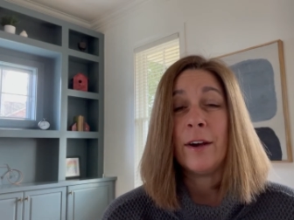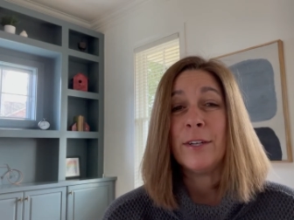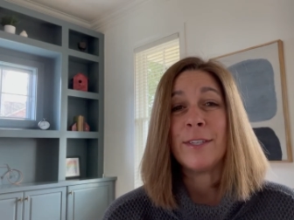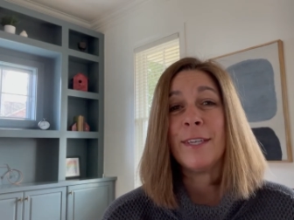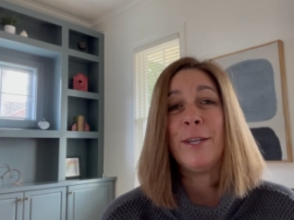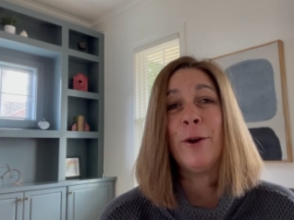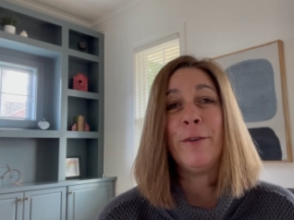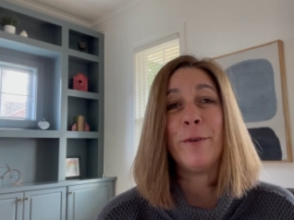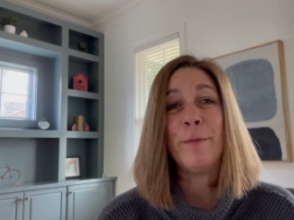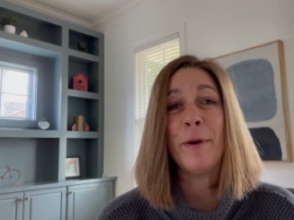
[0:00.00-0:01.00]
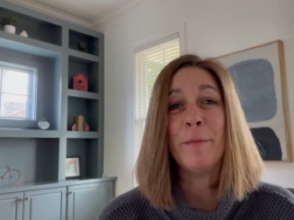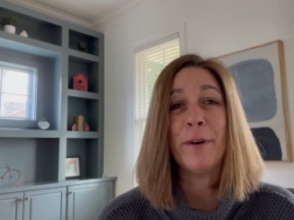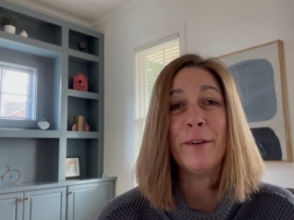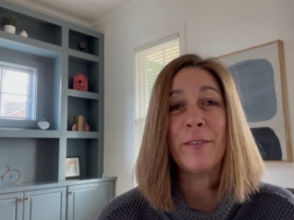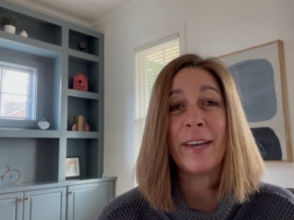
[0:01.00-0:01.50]
honestly don't even remember
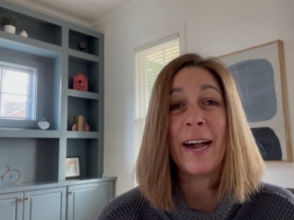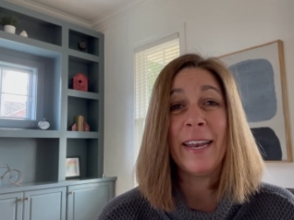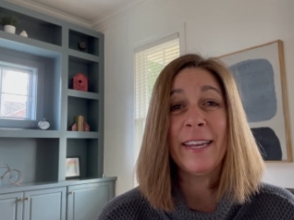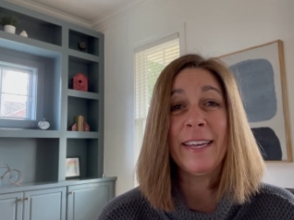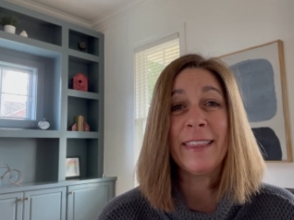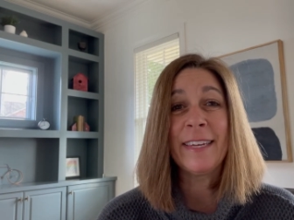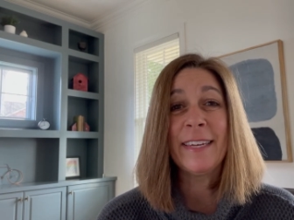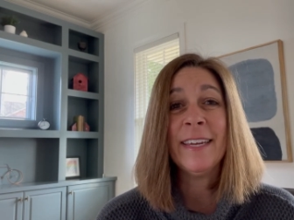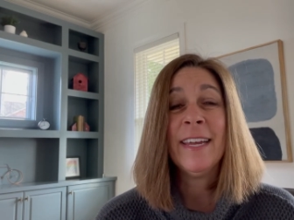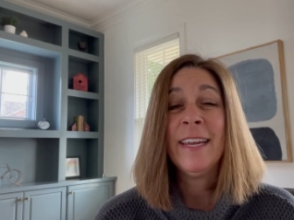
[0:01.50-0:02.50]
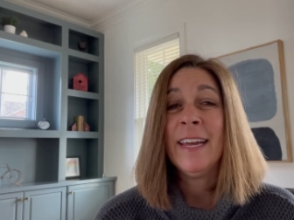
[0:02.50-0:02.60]
if I got anything.